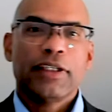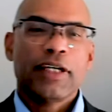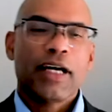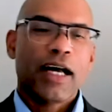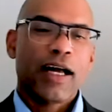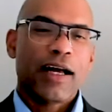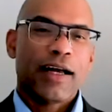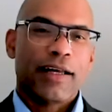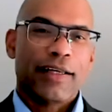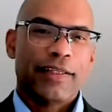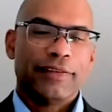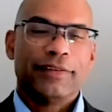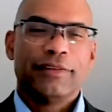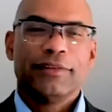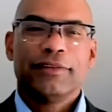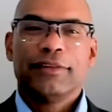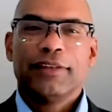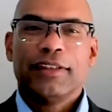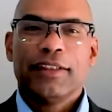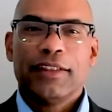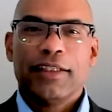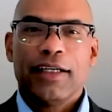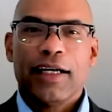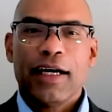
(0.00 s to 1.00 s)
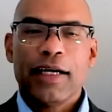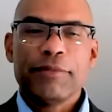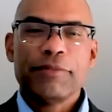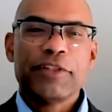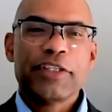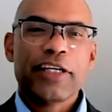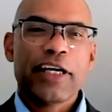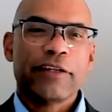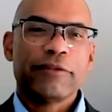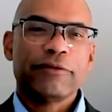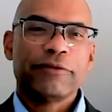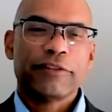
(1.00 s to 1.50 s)
Hi, I'm
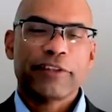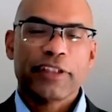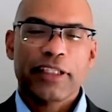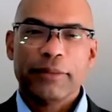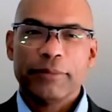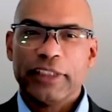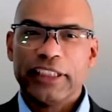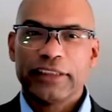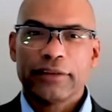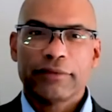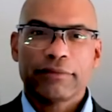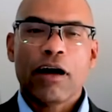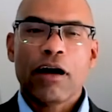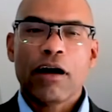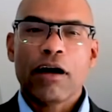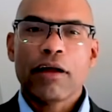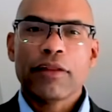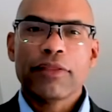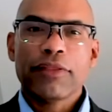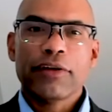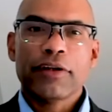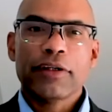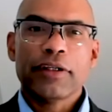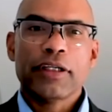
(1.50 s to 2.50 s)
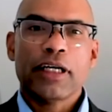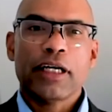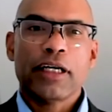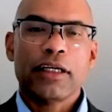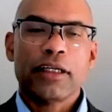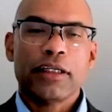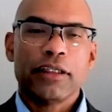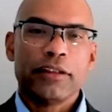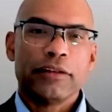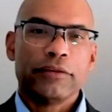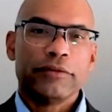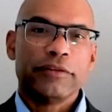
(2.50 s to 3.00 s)
Ted Fleming, author
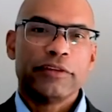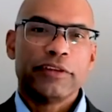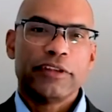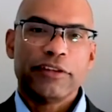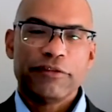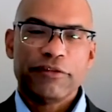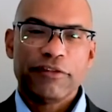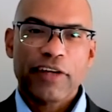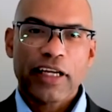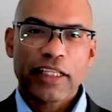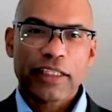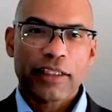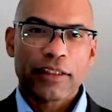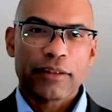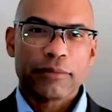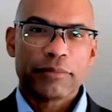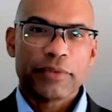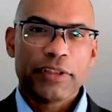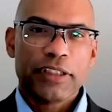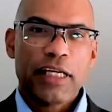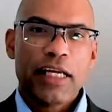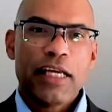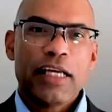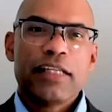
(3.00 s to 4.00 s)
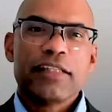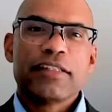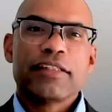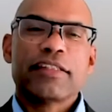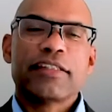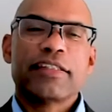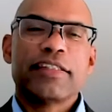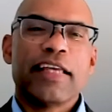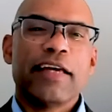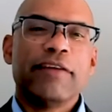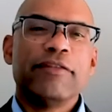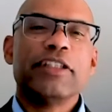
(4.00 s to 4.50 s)
of Develop
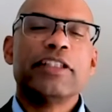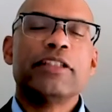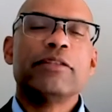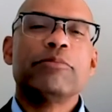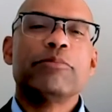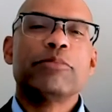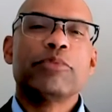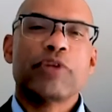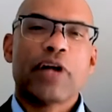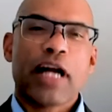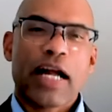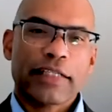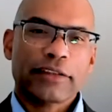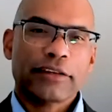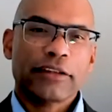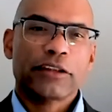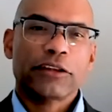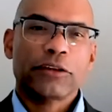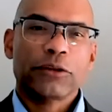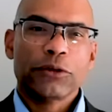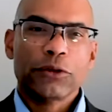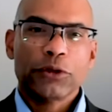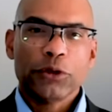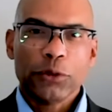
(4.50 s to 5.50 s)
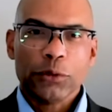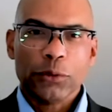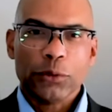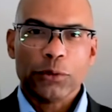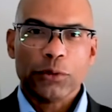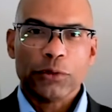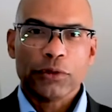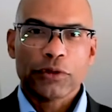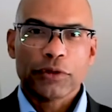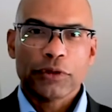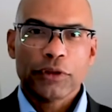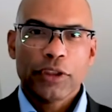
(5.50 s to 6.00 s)
Seven Practical
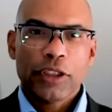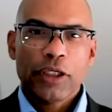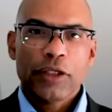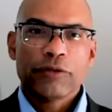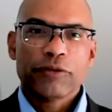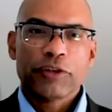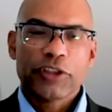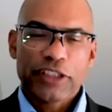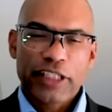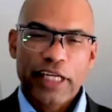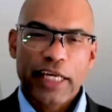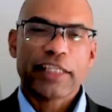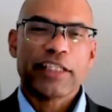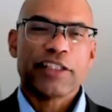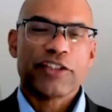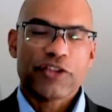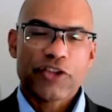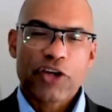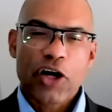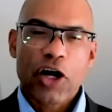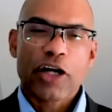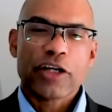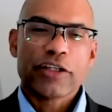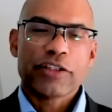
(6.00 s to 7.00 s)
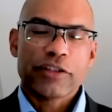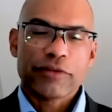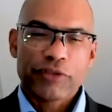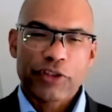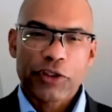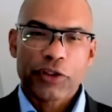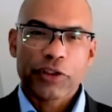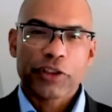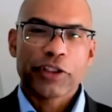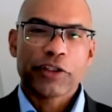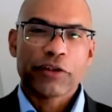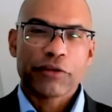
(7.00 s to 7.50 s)
Tools for Taking Charge of
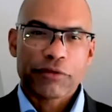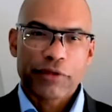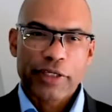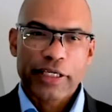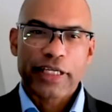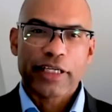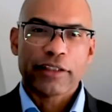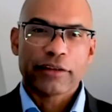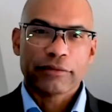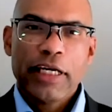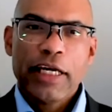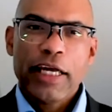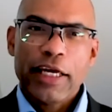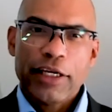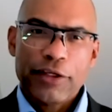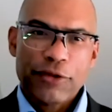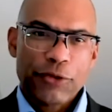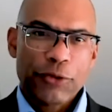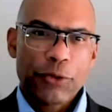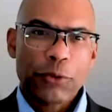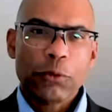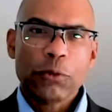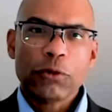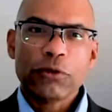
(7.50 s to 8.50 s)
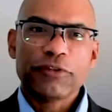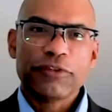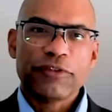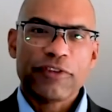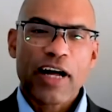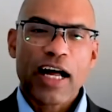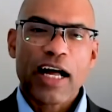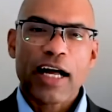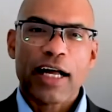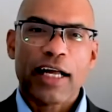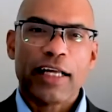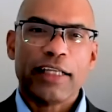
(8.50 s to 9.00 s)
Your Career. And Tool
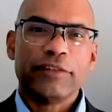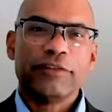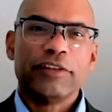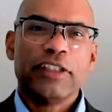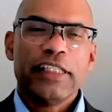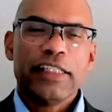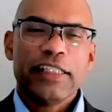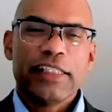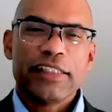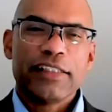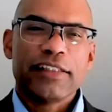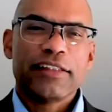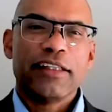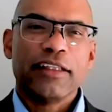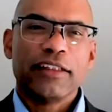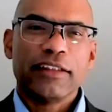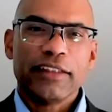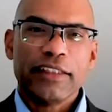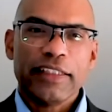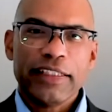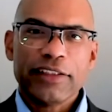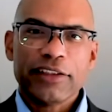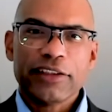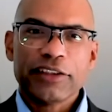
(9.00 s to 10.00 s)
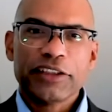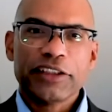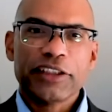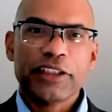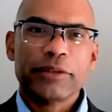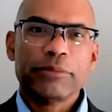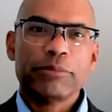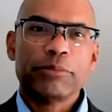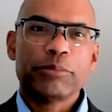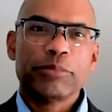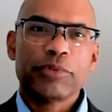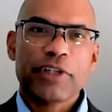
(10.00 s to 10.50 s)
5 is the
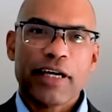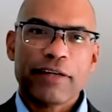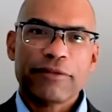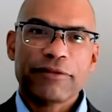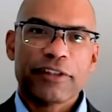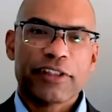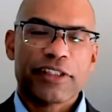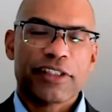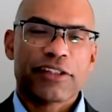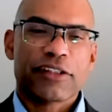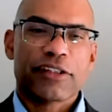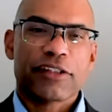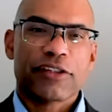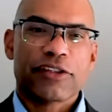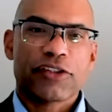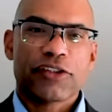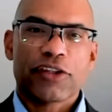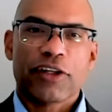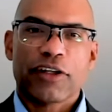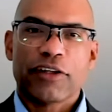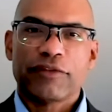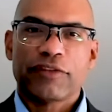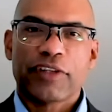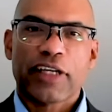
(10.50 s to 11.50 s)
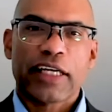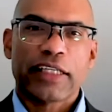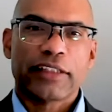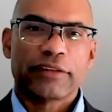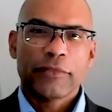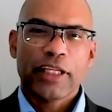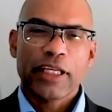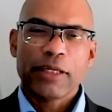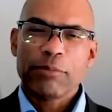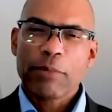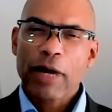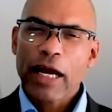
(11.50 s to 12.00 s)
Leadership Preferences Survey.
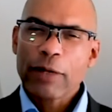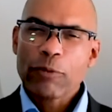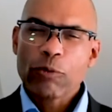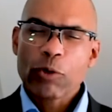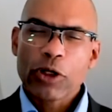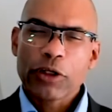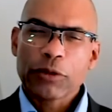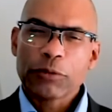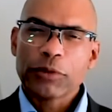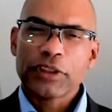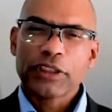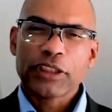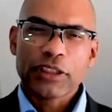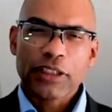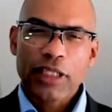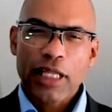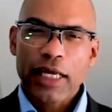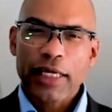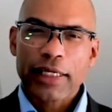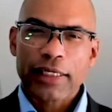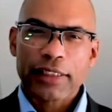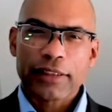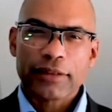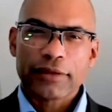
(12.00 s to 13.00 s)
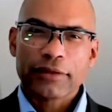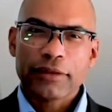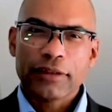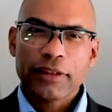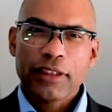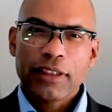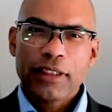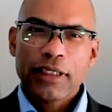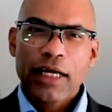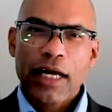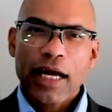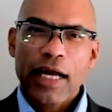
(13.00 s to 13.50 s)
In my work with clients,
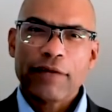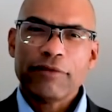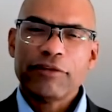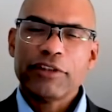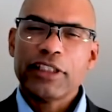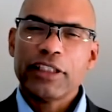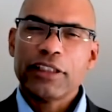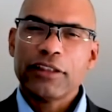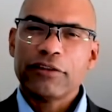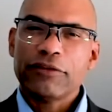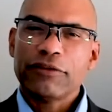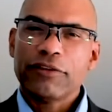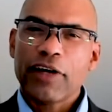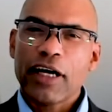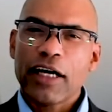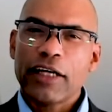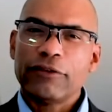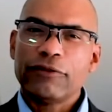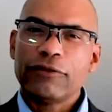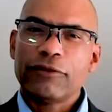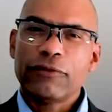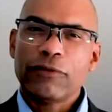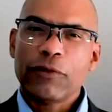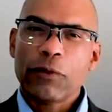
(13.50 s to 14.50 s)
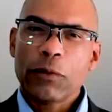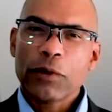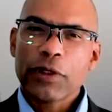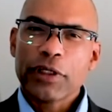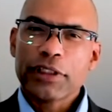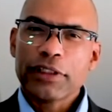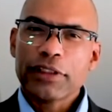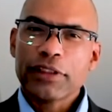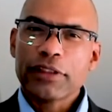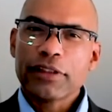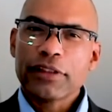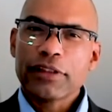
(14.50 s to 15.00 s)
I've identified four
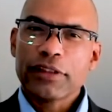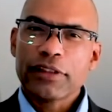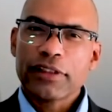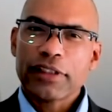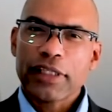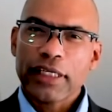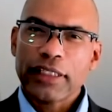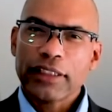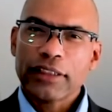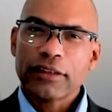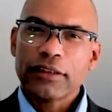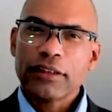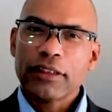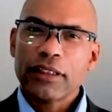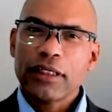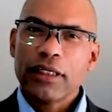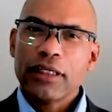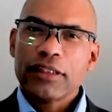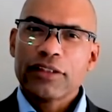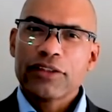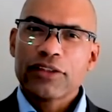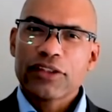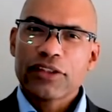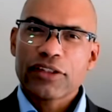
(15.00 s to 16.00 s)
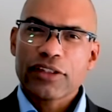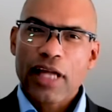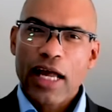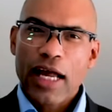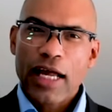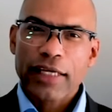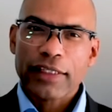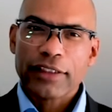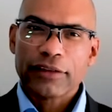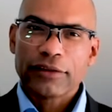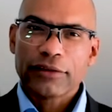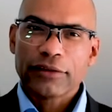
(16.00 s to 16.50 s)
distinct
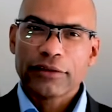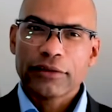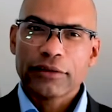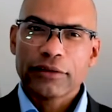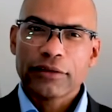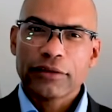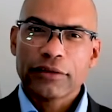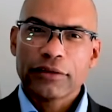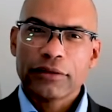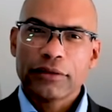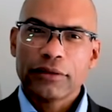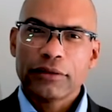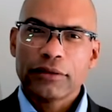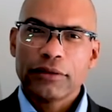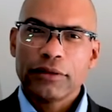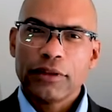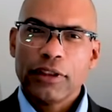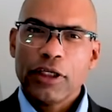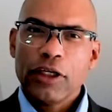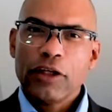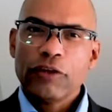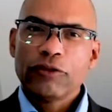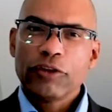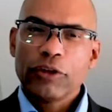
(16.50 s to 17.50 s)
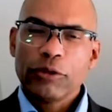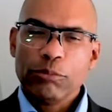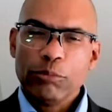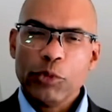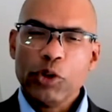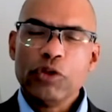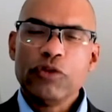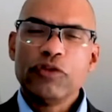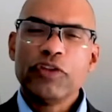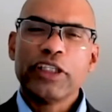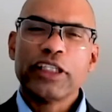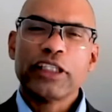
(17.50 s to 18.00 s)
styles for
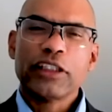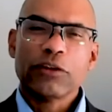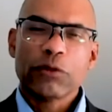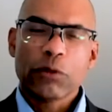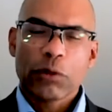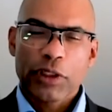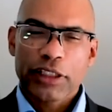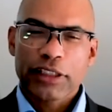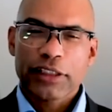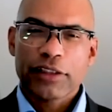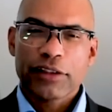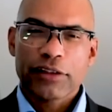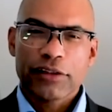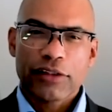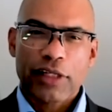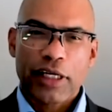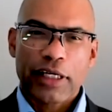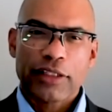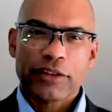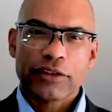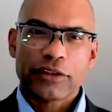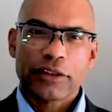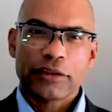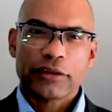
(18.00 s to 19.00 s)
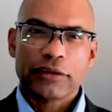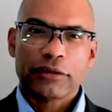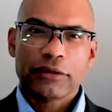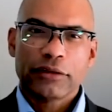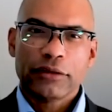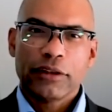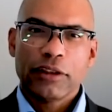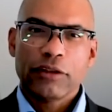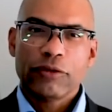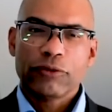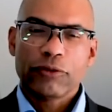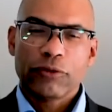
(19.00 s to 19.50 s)
moving an organization
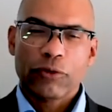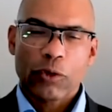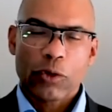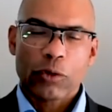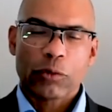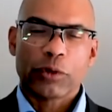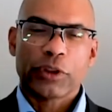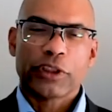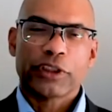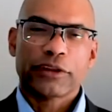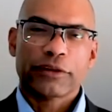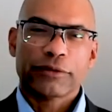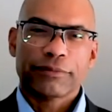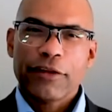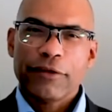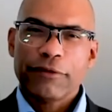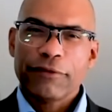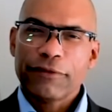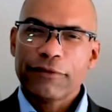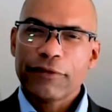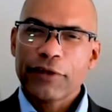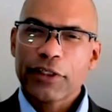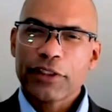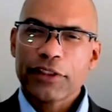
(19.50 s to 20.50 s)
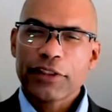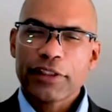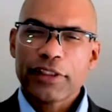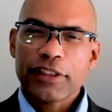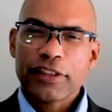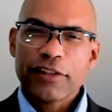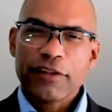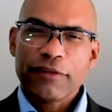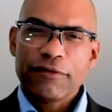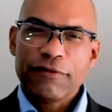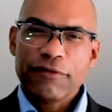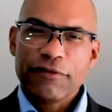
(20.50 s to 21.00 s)
forward. The first
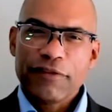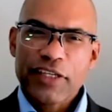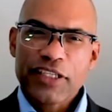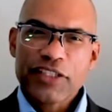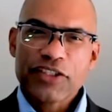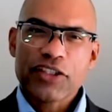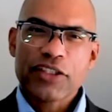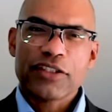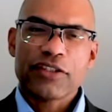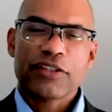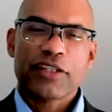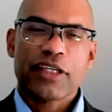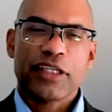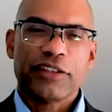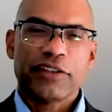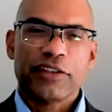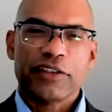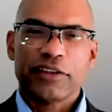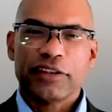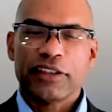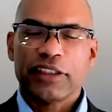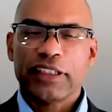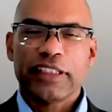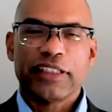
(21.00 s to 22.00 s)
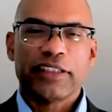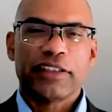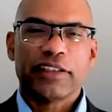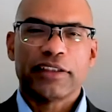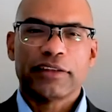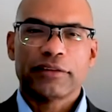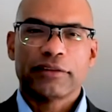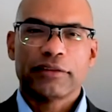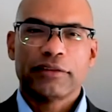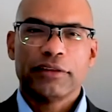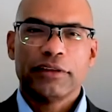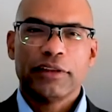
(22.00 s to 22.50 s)
is a vision centered
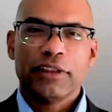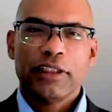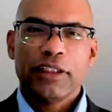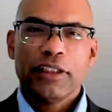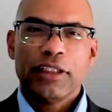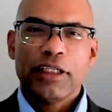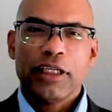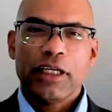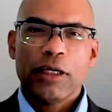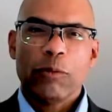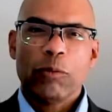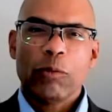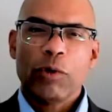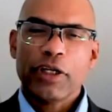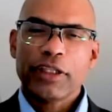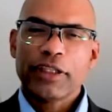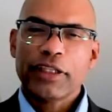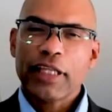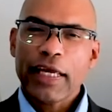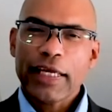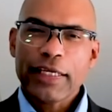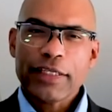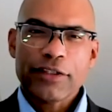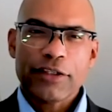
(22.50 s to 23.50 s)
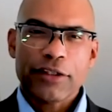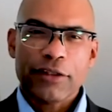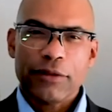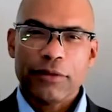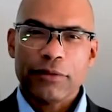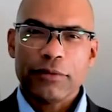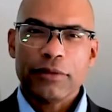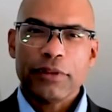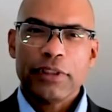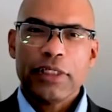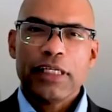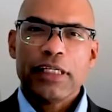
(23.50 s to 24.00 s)
leader, and what they do
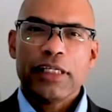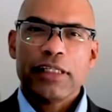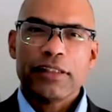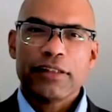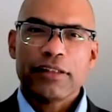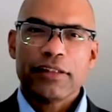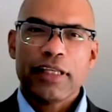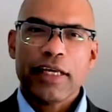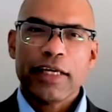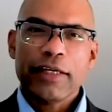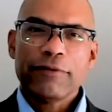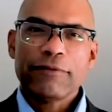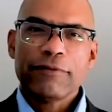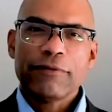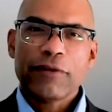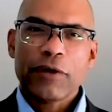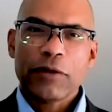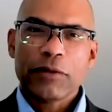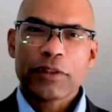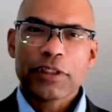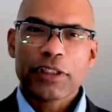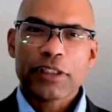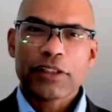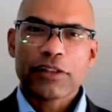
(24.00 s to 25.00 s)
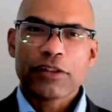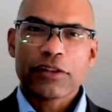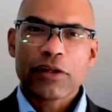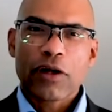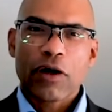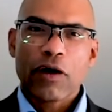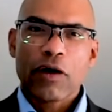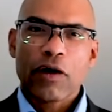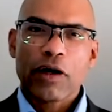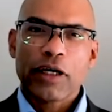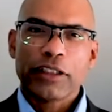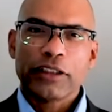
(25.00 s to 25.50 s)
is they focus
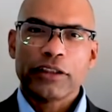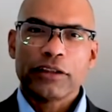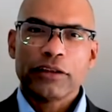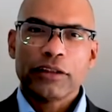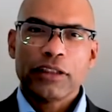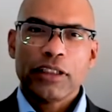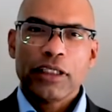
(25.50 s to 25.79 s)
on